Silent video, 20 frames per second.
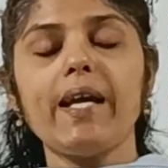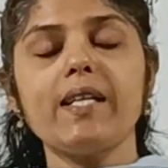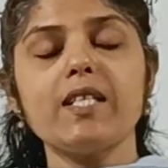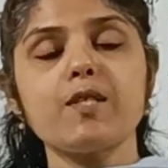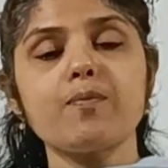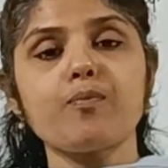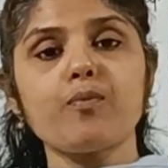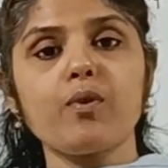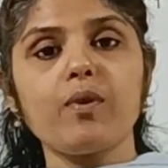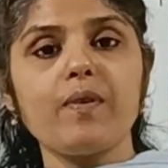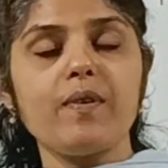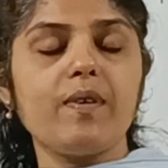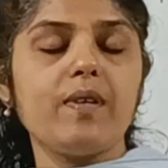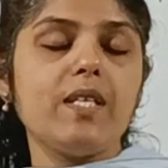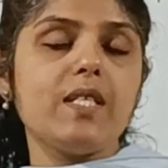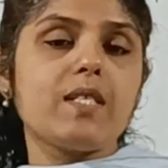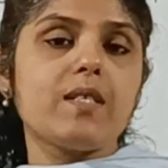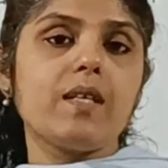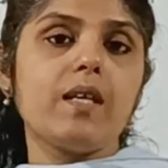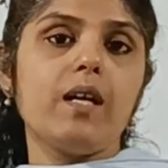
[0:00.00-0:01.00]
and it
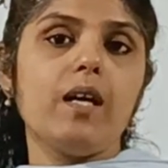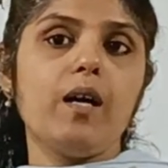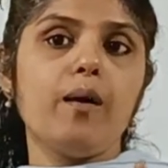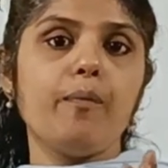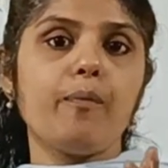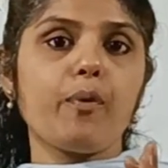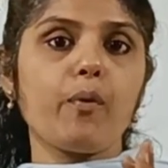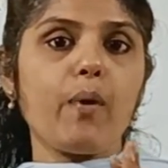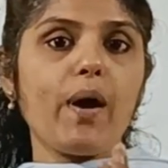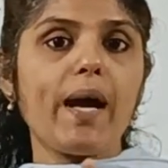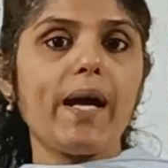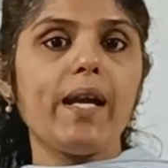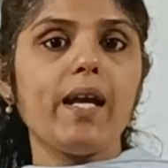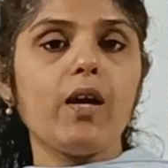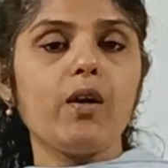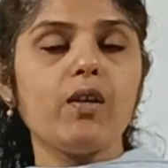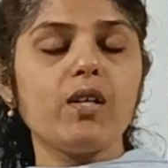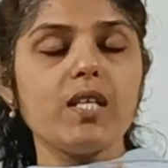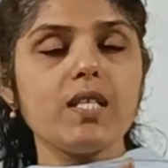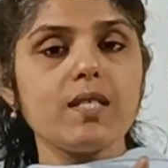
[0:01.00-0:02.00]

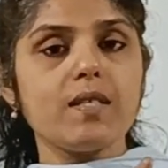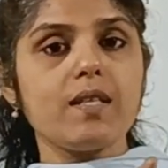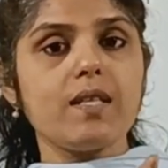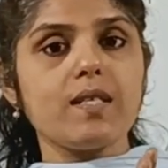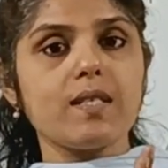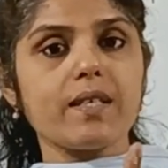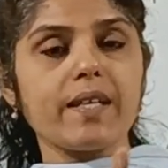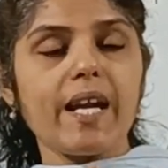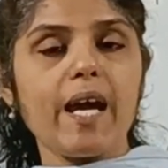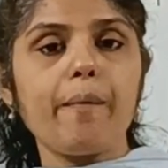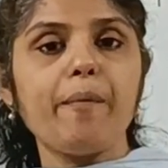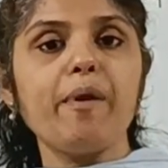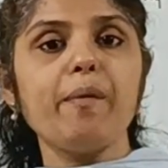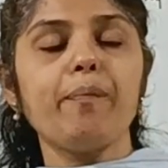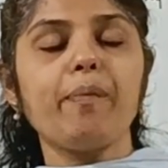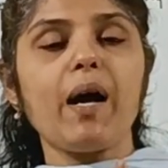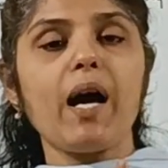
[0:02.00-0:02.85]
is described in